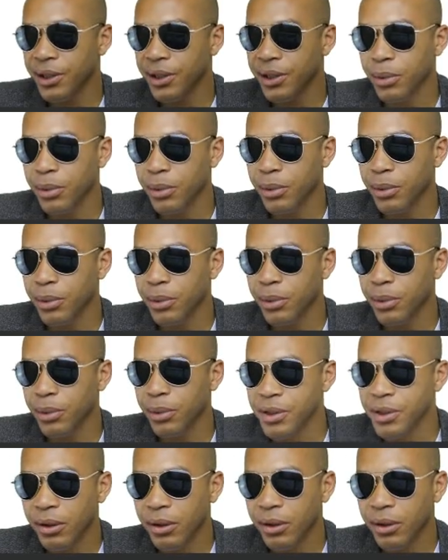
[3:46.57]
buttons here,
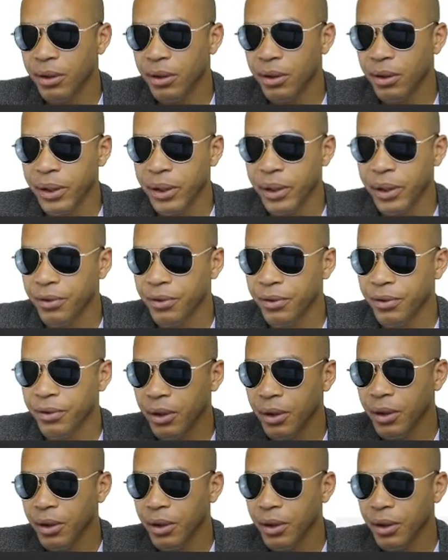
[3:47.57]
a way for
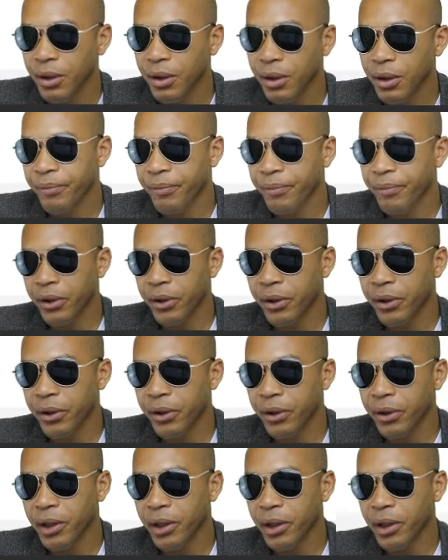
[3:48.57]

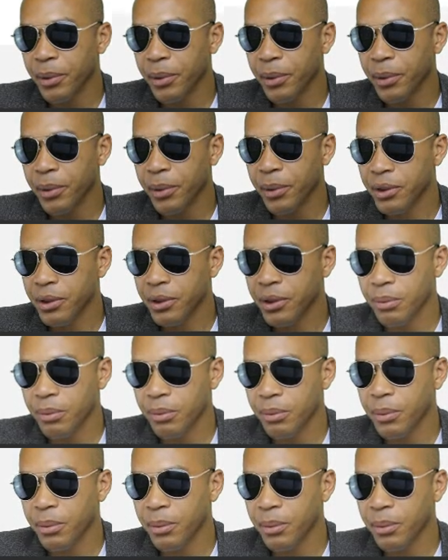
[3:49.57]
people to be able
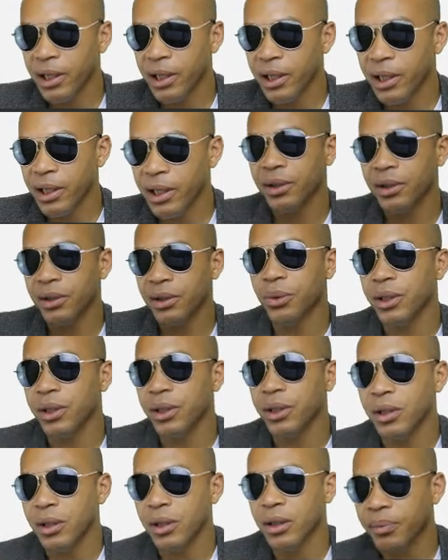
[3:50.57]
to actually join
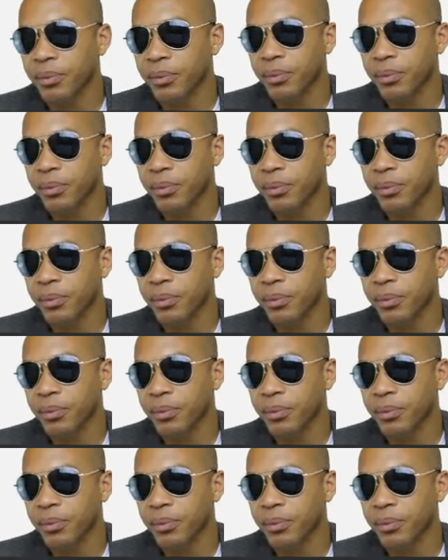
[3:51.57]
the